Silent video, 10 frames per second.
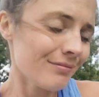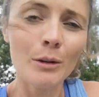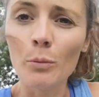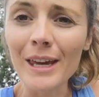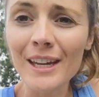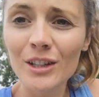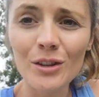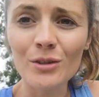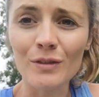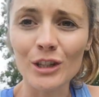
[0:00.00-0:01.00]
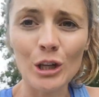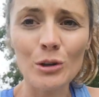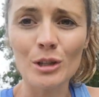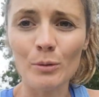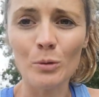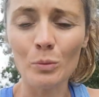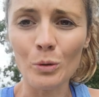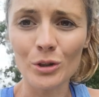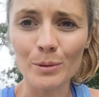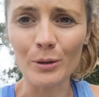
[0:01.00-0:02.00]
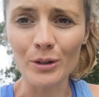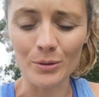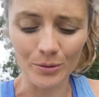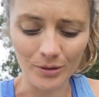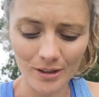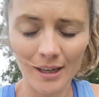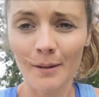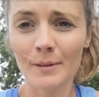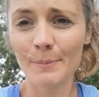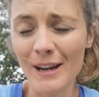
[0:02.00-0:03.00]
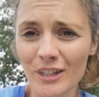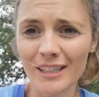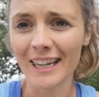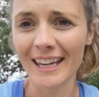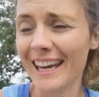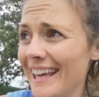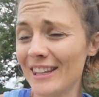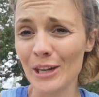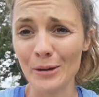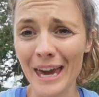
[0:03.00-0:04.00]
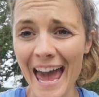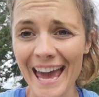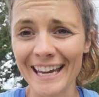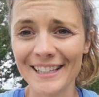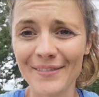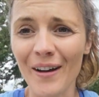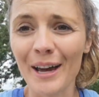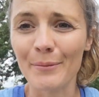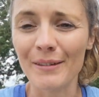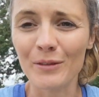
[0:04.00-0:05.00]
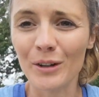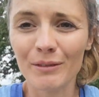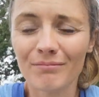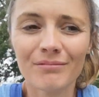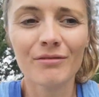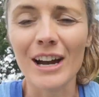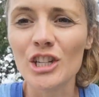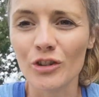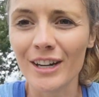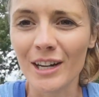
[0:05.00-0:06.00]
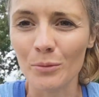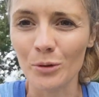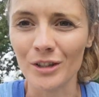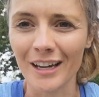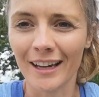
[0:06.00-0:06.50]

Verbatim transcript: we can use reusable water bottles, especially in the UK, it's fine being fresh drinking water.